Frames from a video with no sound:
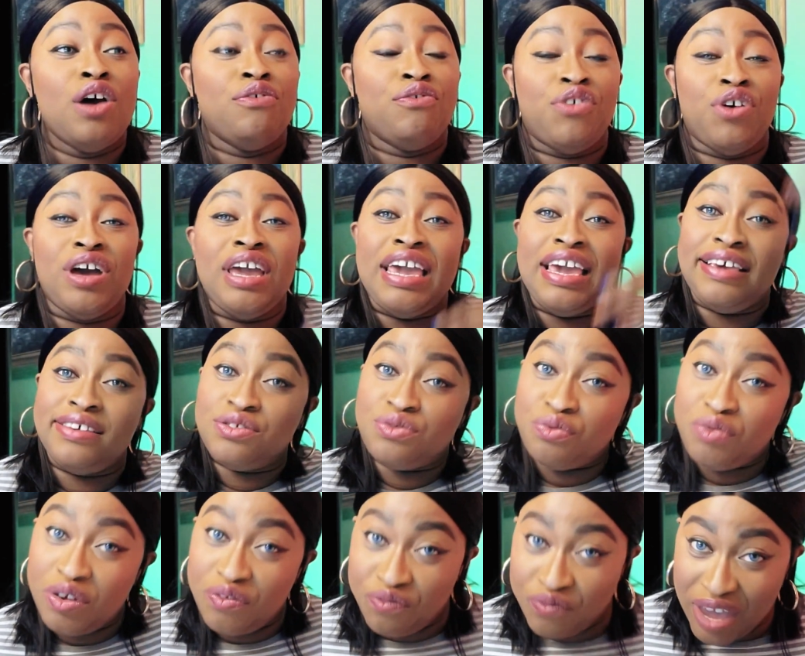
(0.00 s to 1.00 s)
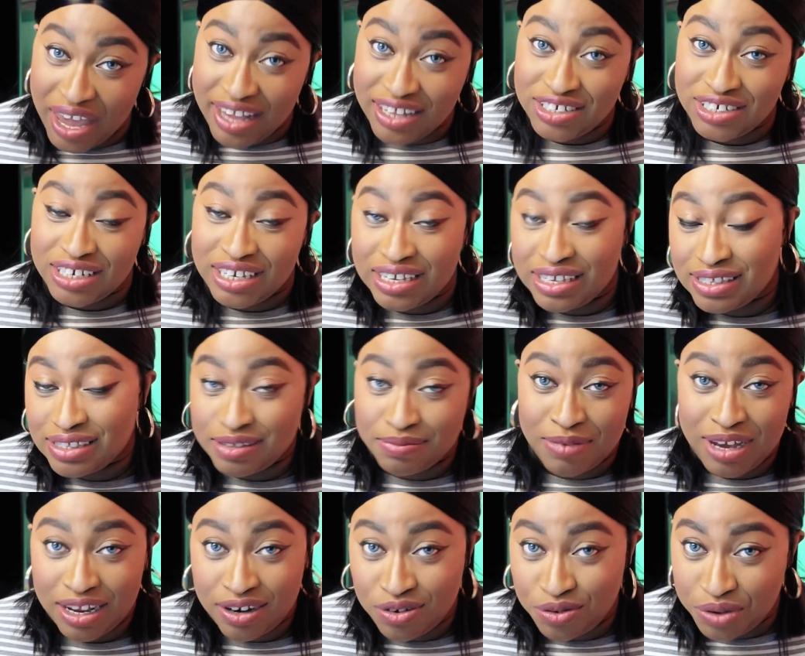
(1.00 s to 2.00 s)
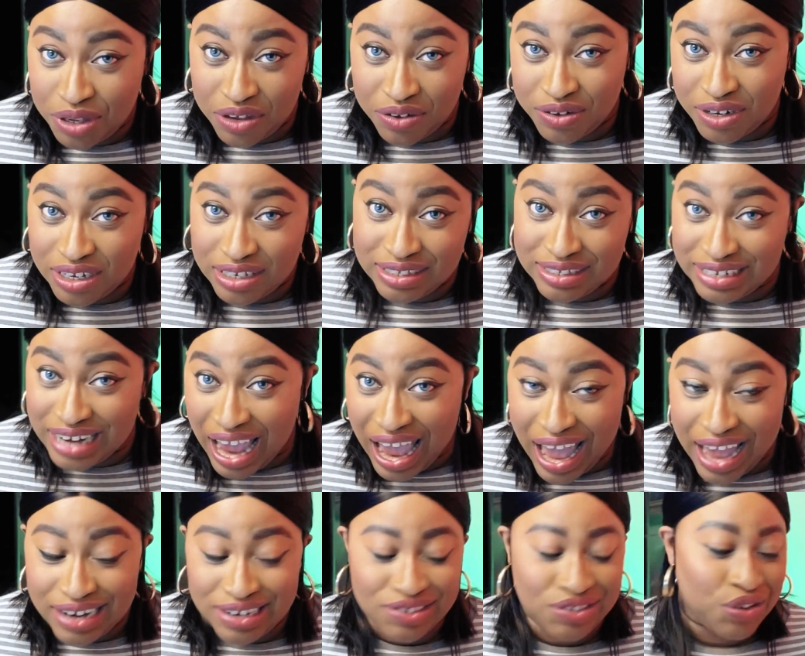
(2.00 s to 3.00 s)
for his revenge against the man who killed his dad.